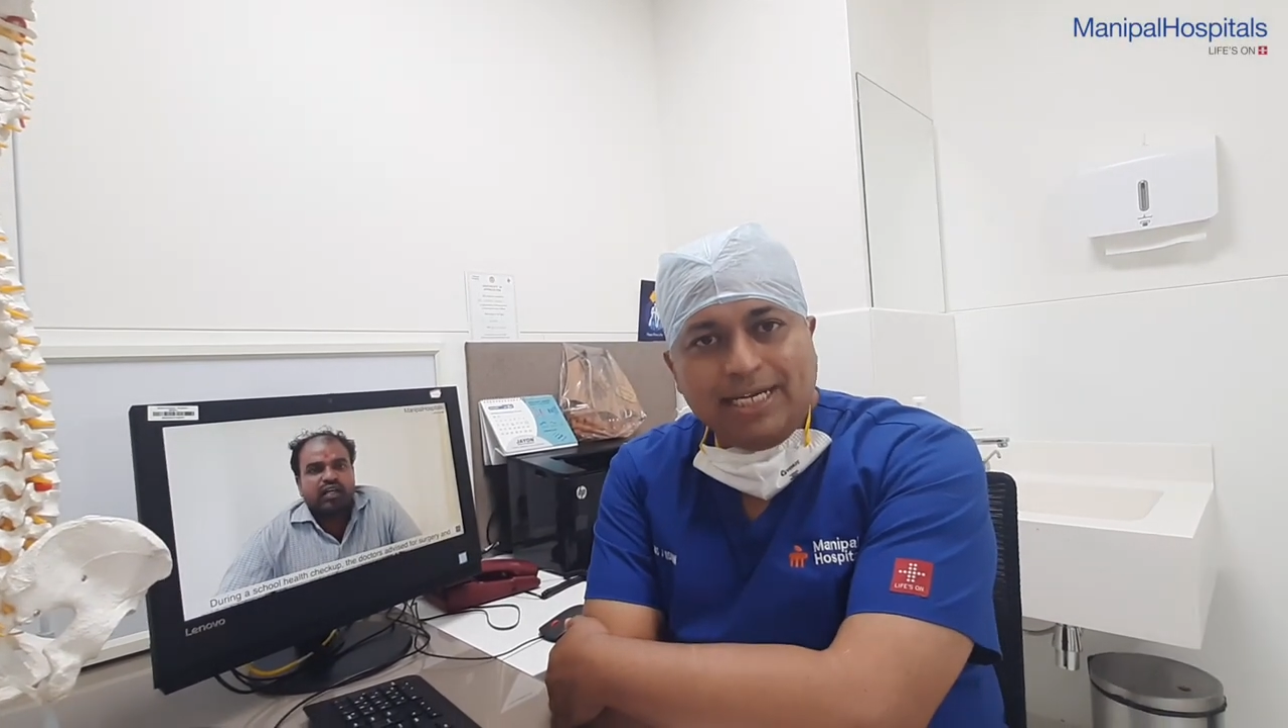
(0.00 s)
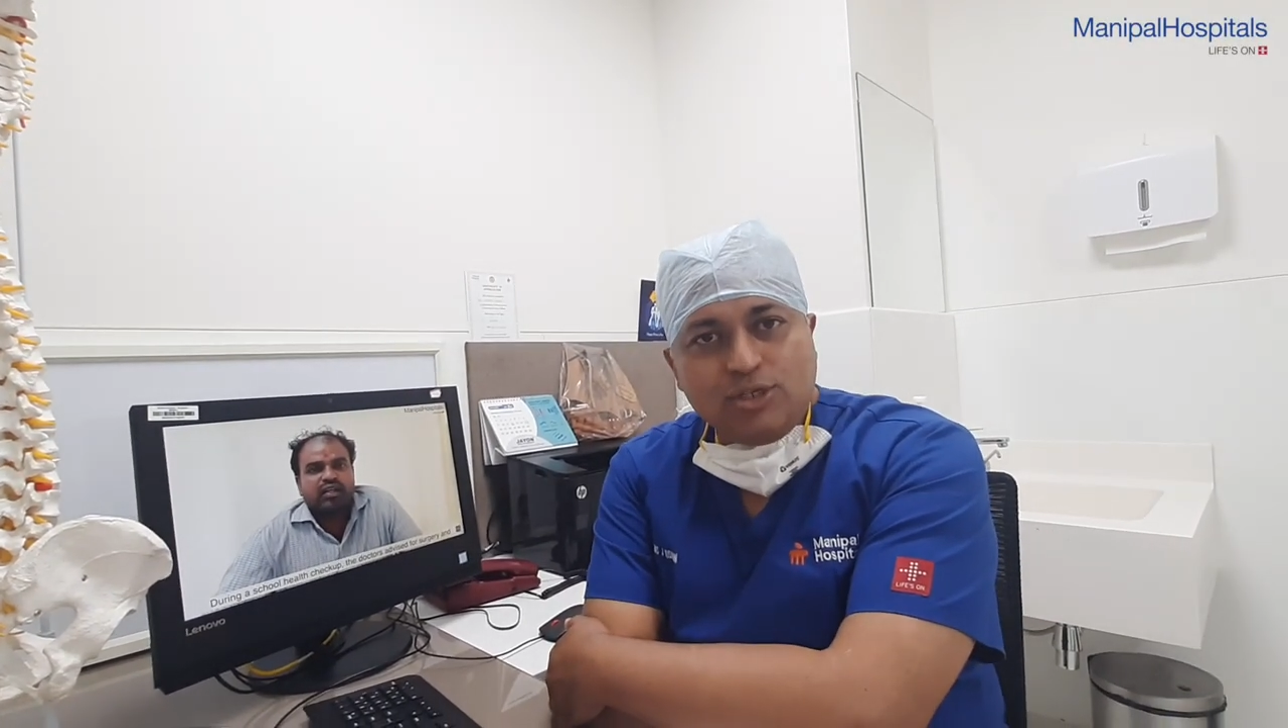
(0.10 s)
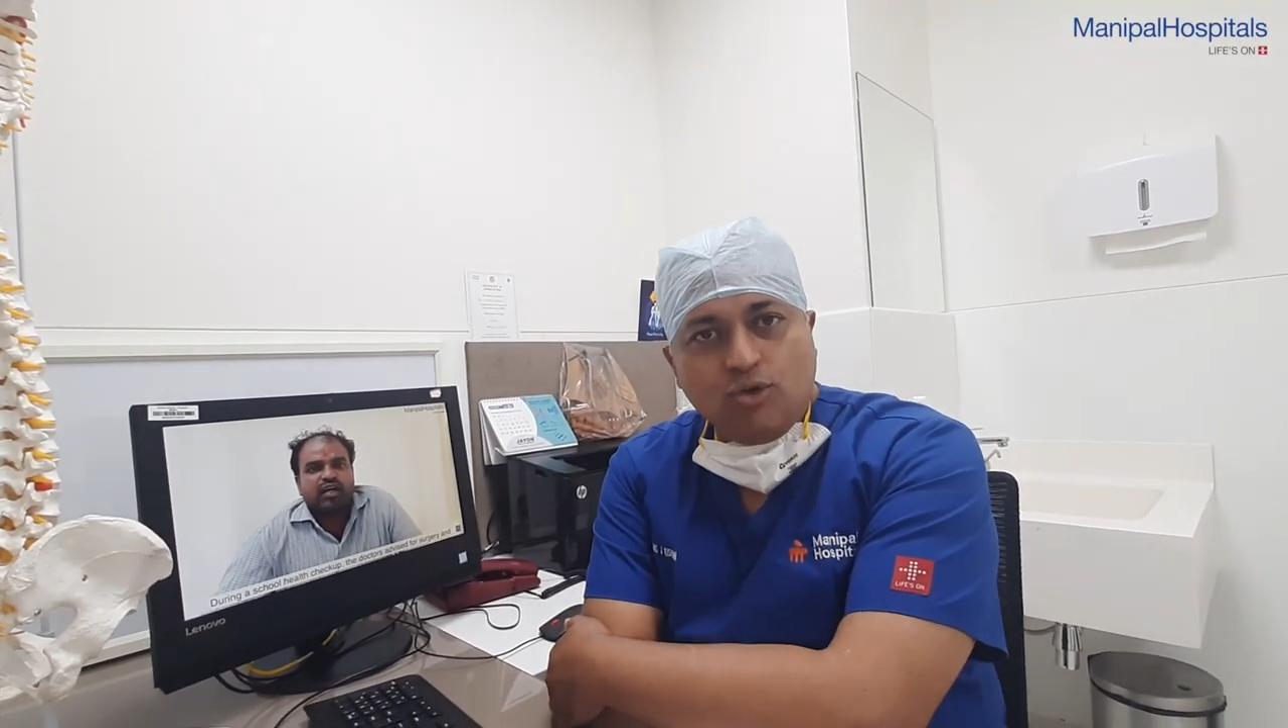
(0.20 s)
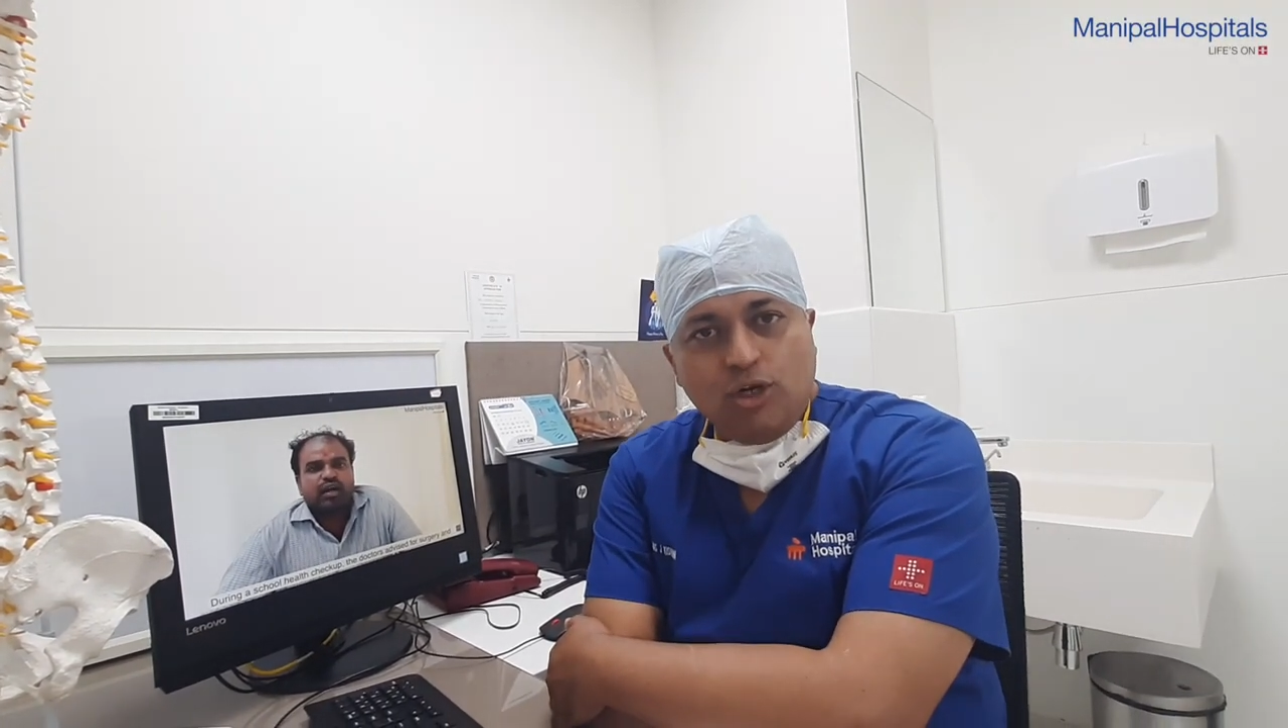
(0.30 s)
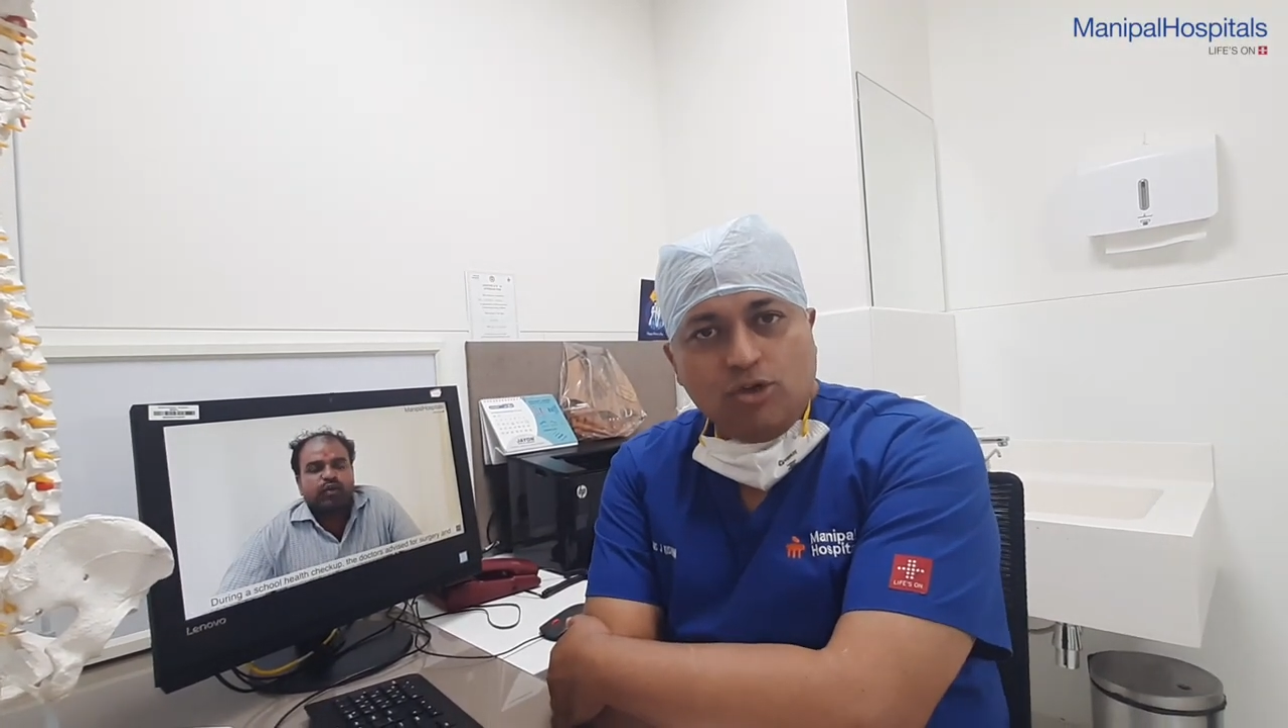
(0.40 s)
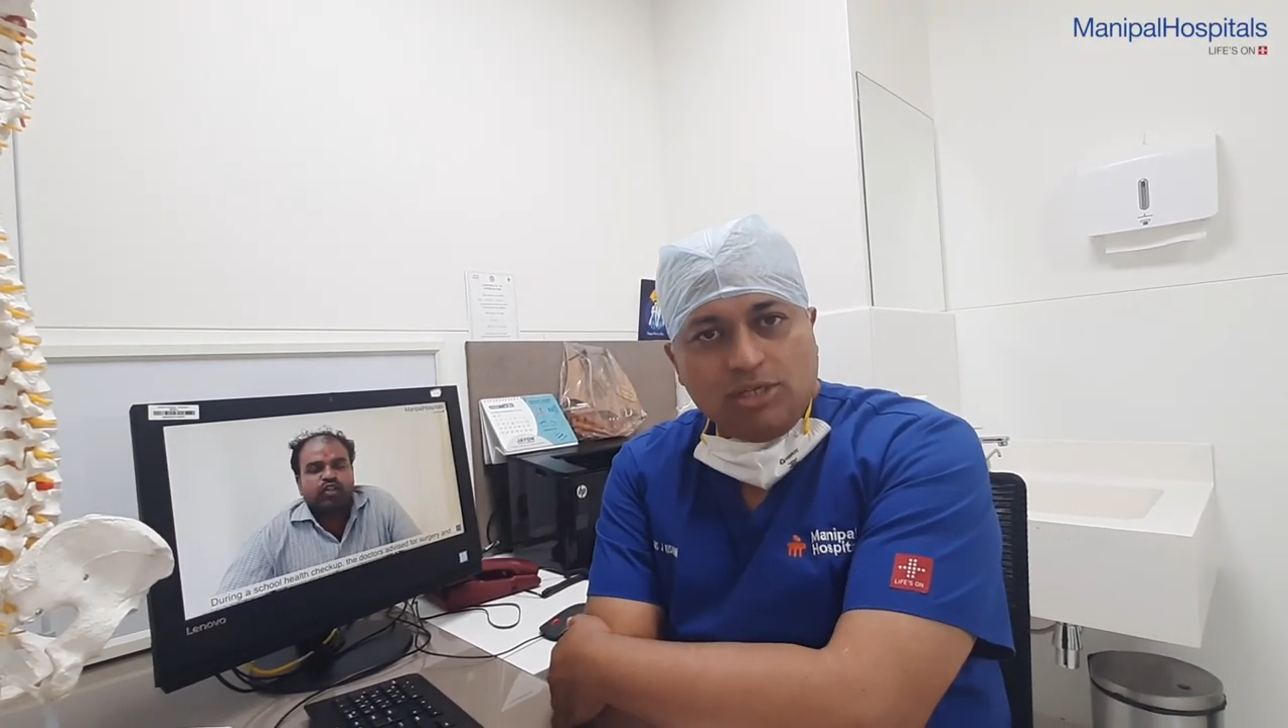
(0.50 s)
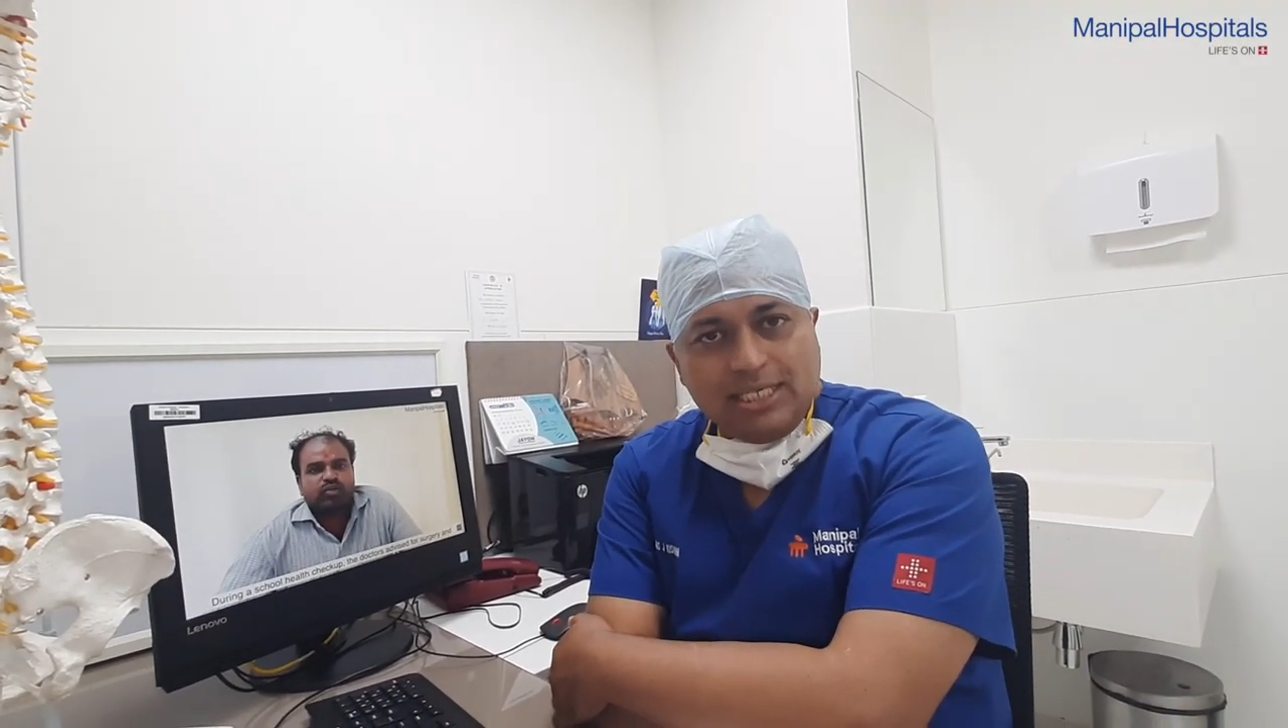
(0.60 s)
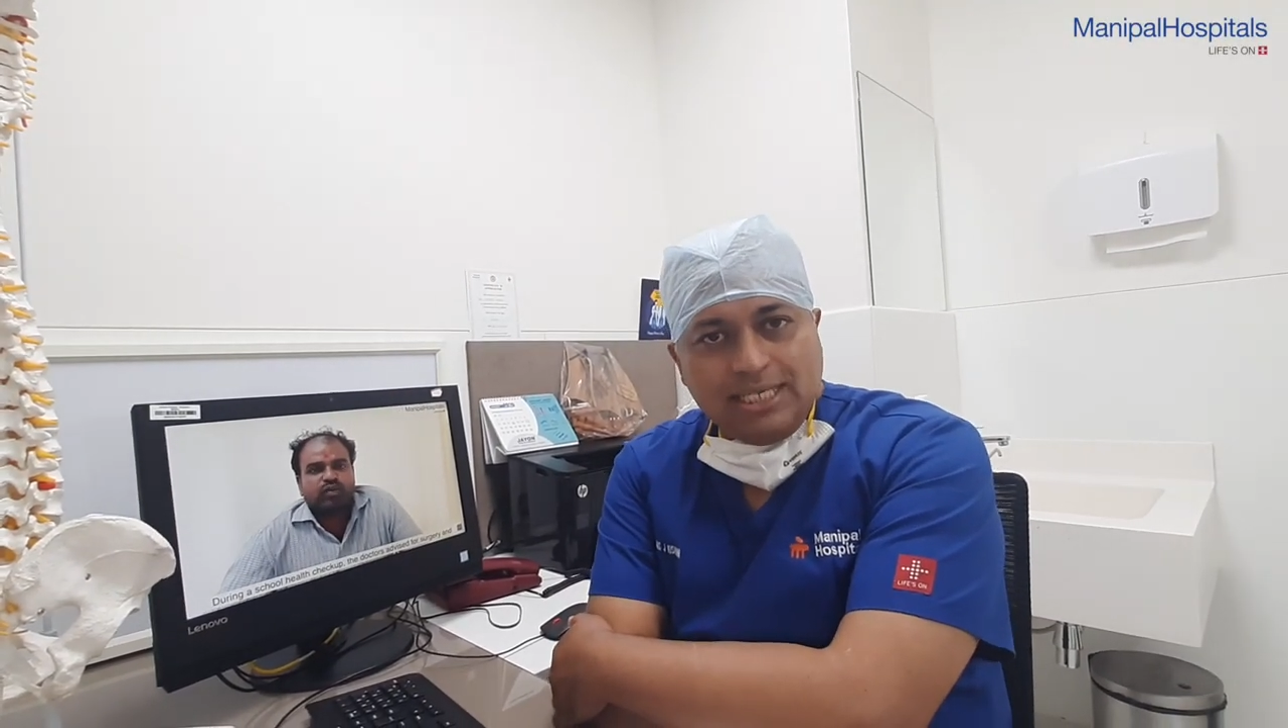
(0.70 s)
and scoliosis